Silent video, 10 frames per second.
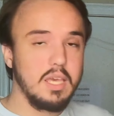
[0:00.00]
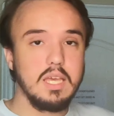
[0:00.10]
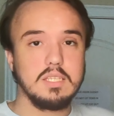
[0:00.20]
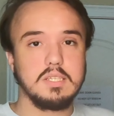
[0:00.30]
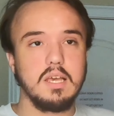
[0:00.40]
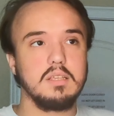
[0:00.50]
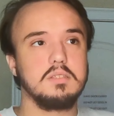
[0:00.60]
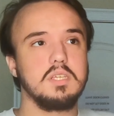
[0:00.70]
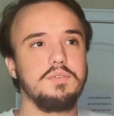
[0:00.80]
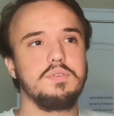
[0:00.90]
It's a
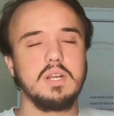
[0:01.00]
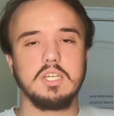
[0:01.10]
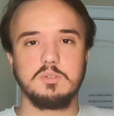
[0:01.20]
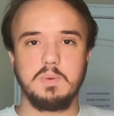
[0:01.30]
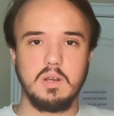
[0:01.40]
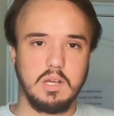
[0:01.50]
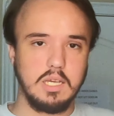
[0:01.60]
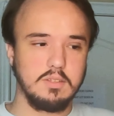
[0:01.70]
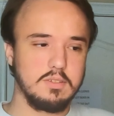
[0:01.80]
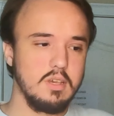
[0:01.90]
different
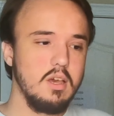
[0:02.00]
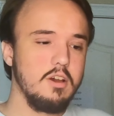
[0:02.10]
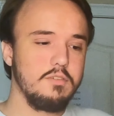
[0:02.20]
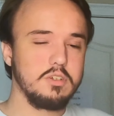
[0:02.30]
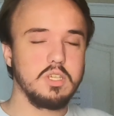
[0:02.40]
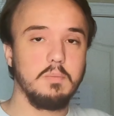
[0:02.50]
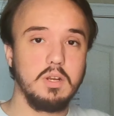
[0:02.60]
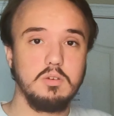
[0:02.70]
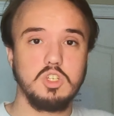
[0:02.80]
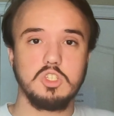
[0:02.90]
experience for
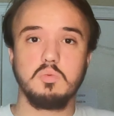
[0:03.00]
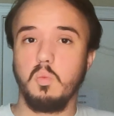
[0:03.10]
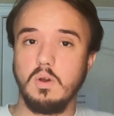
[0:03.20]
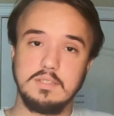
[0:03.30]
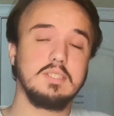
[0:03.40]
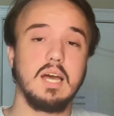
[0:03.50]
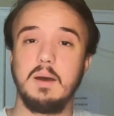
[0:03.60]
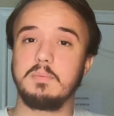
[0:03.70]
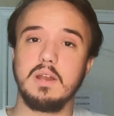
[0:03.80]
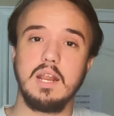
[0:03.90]
someone who just wants to
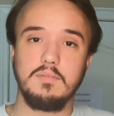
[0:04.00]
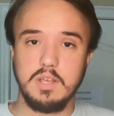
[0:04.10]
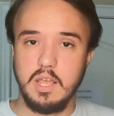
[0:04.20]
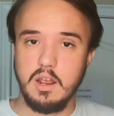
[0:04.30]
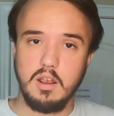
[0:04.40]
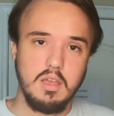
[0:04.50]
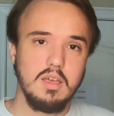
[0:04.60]
upgrade every year